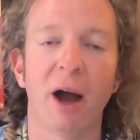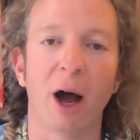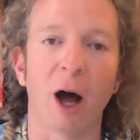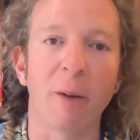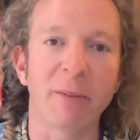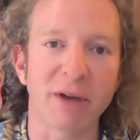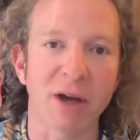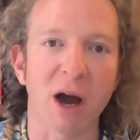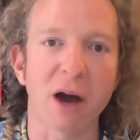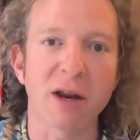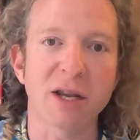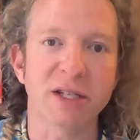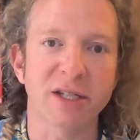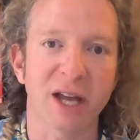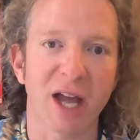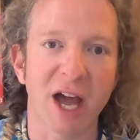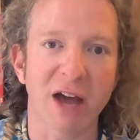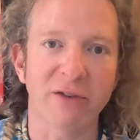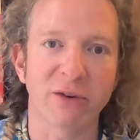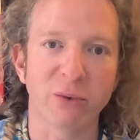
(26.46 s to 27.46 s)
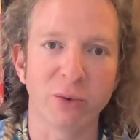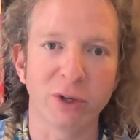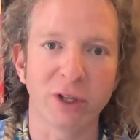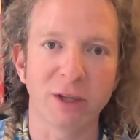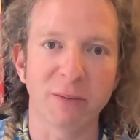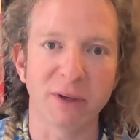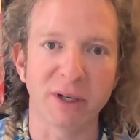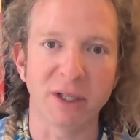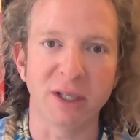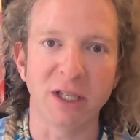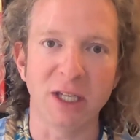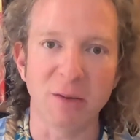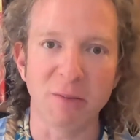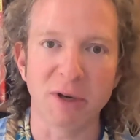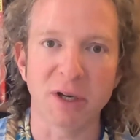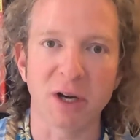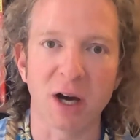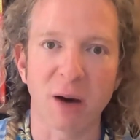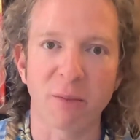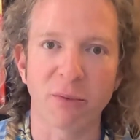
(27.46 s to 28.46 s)
I'll be honest, I haven't really been
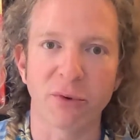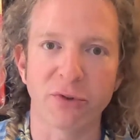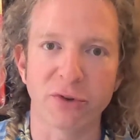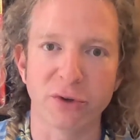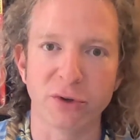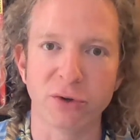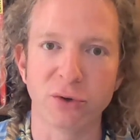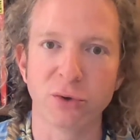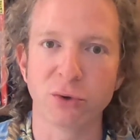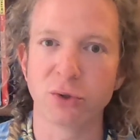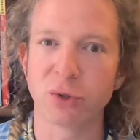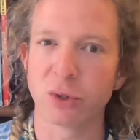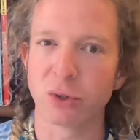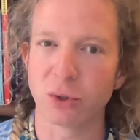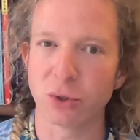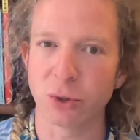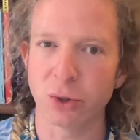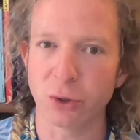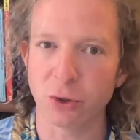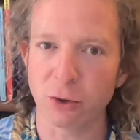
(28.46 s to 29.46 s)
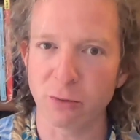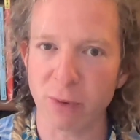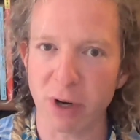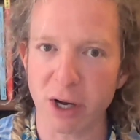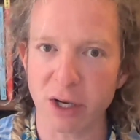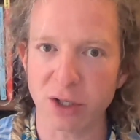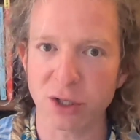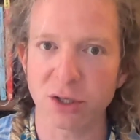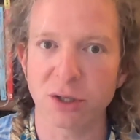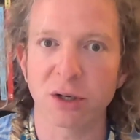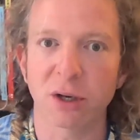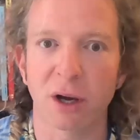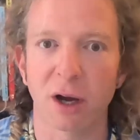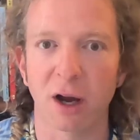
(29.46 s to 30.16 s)
keeping up with the news too much.